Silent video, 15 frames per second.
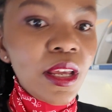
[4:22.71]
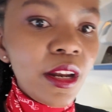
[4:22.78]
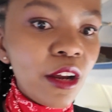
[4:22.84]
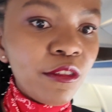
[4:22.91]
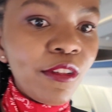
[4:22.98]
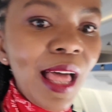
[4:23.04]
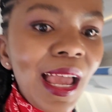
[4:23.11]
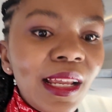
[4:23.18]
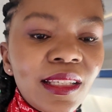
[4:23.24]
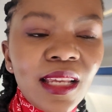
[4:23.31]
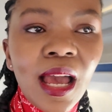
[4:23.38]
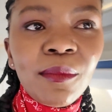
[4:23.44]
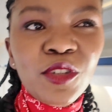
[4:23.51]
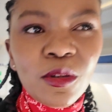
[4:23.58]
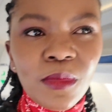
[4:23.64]
And our flying
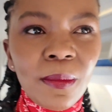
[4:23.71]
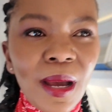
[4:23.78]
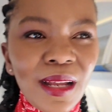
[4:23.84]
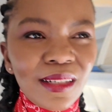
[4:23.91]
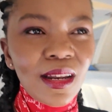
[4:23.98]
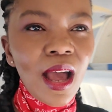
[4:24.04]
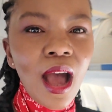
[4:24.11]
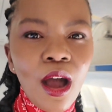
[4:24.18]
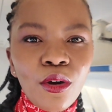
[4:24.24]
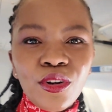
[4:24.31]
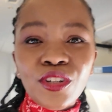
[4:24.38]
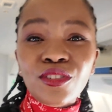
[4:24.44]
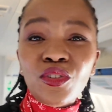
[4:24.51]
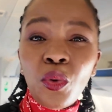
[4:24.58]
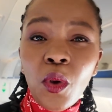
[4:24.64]
time should be about an
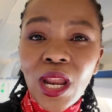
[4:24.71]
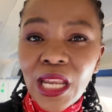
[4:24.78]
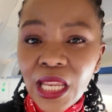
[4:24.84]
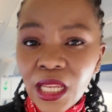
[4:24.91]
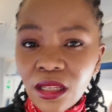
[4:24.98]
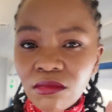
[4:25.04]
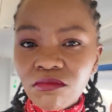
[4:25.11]
hour 20.